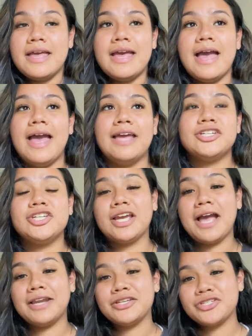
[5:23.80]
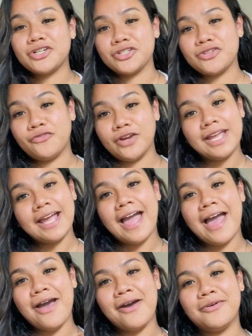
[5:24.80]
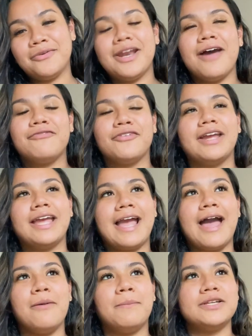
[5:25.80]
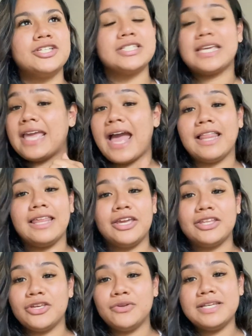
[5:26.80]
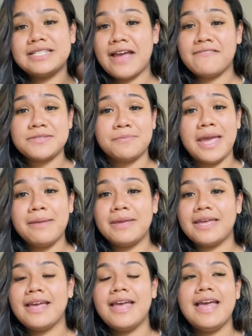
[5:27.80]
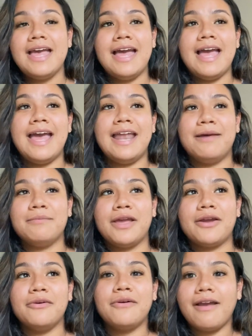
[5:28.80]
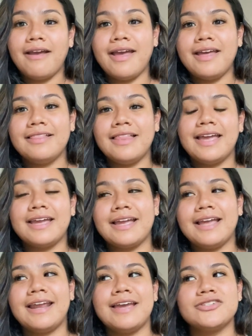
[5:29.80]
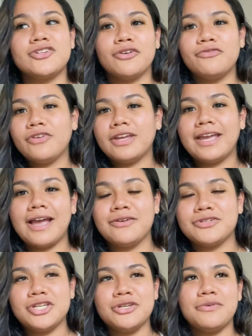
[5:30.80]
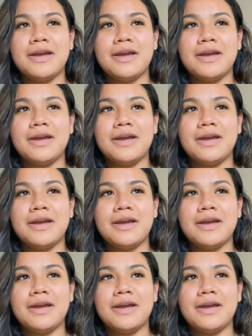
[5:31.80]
And she kind of starts freaking out. Well, not freaking out, but she's like, yeah, like, you need to have this baby. And I'm like, okay, like, and I start freaking out too.